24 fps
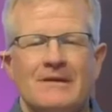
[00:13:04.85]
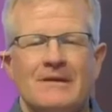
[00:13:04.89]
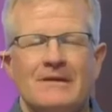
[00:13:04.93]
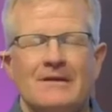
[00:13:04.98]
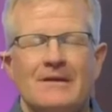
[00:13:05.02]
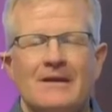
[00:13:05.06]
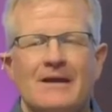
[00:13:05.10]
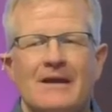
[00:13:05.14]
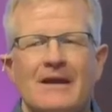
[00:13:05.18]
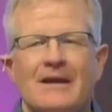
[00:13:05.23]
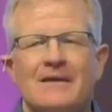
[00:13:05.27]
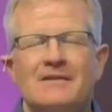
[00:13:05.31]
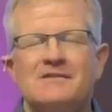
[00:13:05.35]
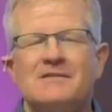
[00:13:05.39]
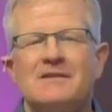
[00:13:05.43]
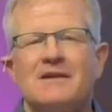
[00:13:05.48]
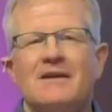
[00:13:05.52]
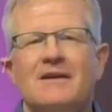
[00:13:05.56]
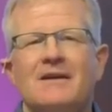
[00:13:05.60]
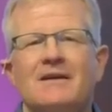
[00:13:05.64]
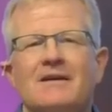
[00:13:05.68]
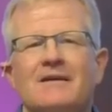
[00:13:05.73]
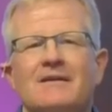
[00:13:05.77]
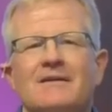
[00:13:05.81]
as
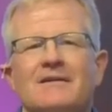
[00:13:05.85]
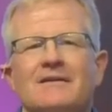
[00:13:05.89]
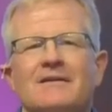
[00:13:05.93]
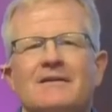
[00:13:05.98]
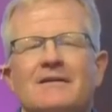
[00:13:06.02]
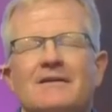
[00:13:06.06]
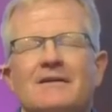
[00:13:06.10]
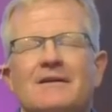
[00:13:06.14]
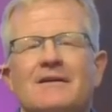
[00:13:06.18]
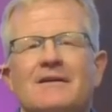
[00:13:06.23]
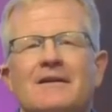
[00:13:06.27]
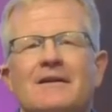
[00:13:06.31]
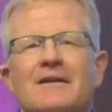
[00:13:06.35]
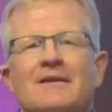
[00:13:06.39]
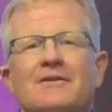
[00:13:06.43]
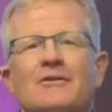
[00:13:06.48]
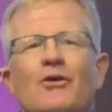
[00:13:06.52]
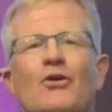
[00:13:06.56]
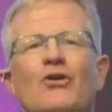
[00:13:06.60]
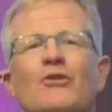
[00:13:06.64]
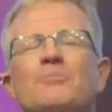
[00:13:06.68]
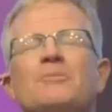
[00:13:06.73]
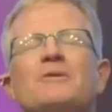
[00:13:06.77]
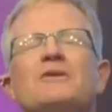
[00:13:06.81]
an
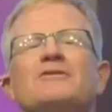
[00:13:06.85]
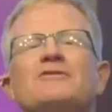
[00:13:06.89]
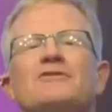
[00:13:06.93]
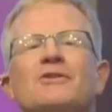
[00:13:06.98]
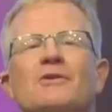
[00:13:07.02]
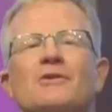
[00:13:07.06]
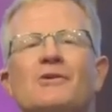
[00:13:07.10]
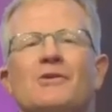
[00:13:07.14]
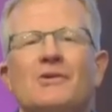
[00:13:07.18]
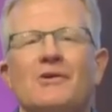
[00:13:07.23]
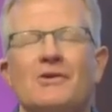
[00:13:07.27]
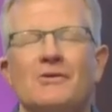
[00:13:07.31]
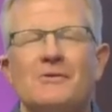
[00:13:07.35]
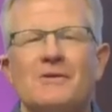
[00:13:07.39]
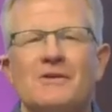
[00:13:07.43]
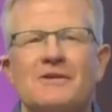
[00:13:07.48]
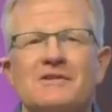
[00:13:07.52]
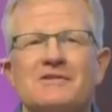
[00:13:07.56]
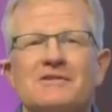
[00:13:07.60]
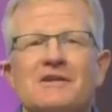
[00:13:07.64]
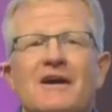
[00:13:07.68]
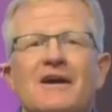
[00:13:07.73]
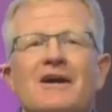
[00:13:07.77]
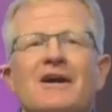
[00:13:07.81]
open door with
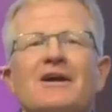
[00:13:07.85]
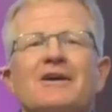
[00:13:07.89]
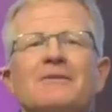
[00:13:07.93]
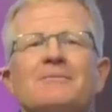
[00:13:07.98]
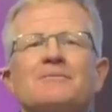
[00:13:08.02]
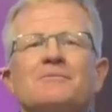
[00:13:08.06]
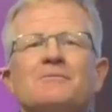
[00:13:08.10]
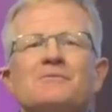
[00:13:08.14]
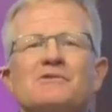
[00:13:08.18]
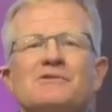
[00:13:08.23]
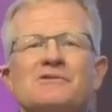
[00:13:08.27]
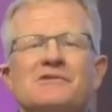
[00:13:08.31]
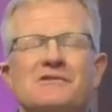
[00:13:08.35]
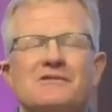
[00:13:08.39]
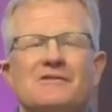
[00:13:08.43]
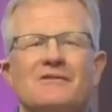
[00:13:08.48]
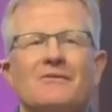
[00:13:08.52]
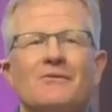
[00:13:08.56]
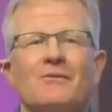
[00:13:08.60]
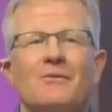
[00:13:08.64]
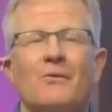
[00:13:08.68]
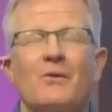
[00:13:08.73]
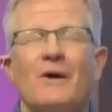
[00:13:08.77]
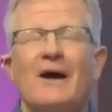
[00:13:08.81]
his arms
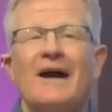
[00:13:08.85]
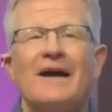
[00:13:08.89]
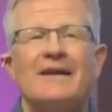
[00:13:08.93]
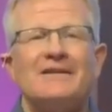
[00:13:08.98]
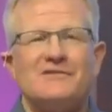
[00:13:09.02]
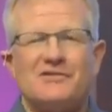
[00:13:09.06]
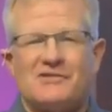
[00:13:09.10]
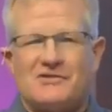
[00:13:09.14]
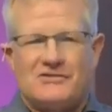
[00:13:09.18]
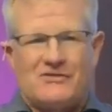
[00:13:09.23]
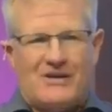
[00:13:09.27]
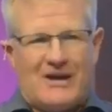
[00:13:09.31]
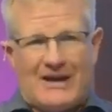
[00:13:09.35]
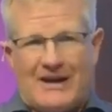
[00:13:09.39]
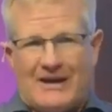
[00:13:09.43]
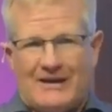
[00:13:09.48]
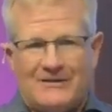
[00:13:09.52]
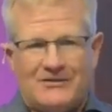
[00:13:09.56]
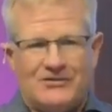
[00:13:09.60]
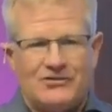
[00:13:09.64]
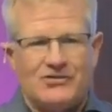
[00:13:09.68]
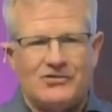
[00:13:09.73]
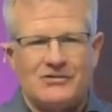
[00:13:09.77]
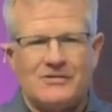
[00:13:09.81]
wide
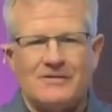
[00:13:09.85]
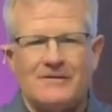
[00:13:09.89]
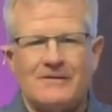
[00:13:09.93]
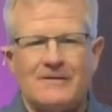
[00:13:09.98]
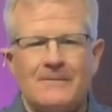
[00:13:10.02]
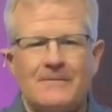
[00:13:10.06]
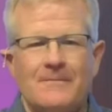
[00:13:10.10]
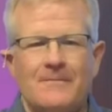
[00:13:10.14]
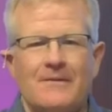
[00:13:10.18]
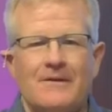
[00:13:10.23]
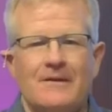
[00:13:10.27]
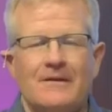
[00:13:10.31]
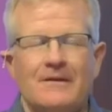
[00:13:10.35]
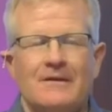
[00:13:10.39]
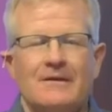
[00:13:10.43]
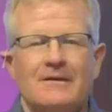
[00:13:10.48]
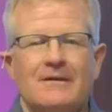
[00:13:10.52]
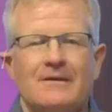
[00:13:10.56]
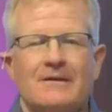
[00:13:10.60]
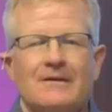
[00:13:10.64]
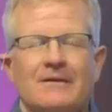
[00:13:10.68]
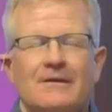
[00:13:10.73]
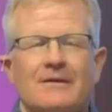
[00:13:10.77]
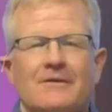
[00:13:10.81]
stretched,
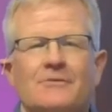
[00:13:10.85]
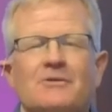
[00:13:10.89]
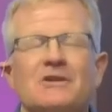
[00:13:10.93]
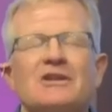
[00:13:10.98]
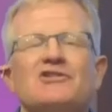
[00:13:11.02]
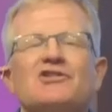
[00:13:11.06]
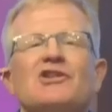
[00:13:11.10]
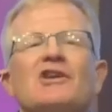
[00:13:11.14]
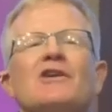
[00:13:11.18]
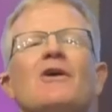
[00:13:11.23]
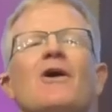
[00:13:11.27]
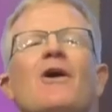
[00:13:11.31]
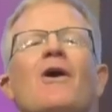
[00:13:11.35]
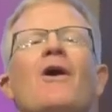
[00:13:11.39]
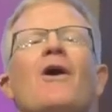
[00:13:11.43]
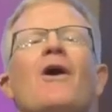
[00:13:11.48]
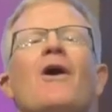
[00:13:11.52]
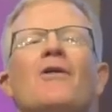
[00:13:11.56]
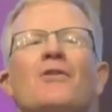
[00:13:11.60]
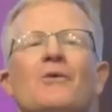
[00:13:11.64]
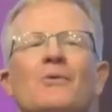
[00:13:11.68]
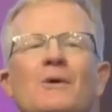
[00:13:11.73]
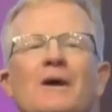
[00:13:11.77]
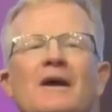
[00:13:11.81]
reaching
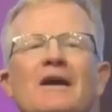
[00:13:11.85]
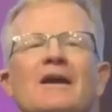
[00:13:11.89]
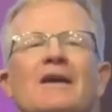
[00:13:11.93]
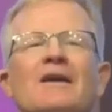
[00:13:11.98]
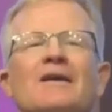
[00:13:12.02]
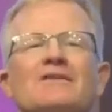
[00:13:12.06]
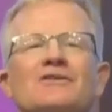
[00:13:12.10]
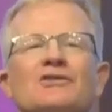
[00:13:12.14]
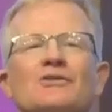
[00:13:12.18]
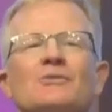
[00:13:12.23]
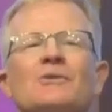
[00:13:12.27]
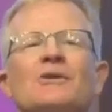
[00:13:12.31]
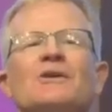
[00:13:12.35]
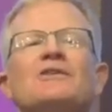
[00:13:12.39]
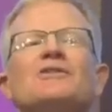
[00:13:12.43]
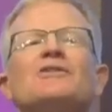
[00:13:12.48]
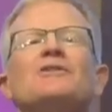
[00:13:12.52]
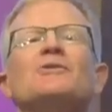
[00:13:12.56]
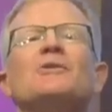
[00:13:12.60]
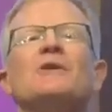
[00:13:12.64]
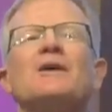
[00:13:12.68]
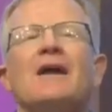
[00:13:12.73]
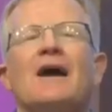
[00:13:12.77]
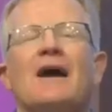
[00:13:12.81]
all the way to where
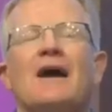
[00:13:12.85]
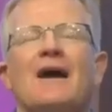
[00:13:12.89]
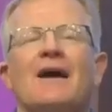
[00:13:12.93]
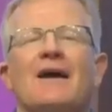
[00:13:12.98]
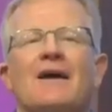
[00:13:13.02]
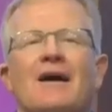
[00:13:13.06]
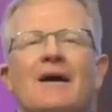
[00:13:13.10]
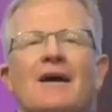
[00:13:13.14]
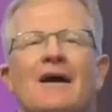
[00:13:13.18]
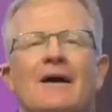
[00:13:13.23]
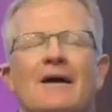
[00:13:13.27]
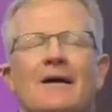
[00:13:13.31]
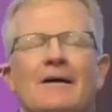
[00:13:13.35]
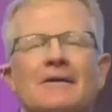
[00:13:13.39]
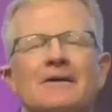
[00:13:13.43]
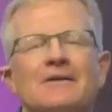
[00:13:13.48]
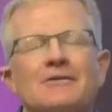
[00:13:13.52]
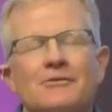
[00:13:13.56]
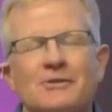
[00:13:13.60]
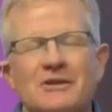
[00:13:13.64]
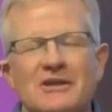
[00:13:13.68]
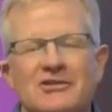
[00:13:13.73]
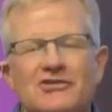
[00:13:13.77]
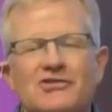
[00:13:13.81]
you and I are
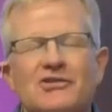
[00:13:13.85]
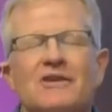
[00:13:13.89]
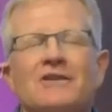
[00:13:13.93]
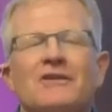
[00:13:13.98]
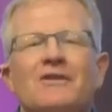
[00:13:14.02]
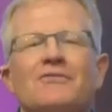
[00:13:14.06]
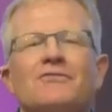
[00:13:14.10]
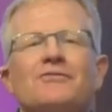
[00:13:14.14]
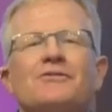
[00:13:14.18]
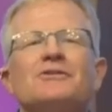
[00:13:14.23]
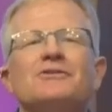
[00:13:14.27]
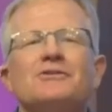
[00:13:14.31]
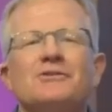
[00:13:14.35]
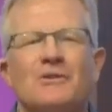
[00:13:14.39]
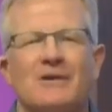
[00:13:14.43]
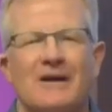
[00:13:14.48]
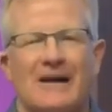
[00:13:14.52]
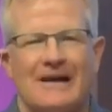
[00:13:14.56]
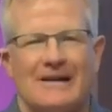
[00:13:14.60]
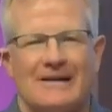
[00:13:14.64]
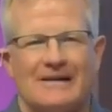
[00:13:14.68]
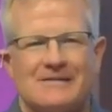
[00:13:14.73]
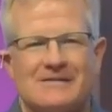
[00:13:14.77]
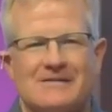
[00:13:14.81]
and reaching through
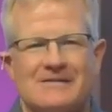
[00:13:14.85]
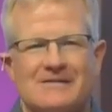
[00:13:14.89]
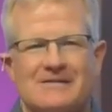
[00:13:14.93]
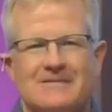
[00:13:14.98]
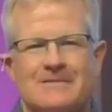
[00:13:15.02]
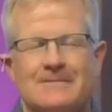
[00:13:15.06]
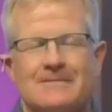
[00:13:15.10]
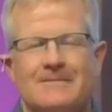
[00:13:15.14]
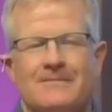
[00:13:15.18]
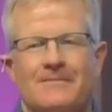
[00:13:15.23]
us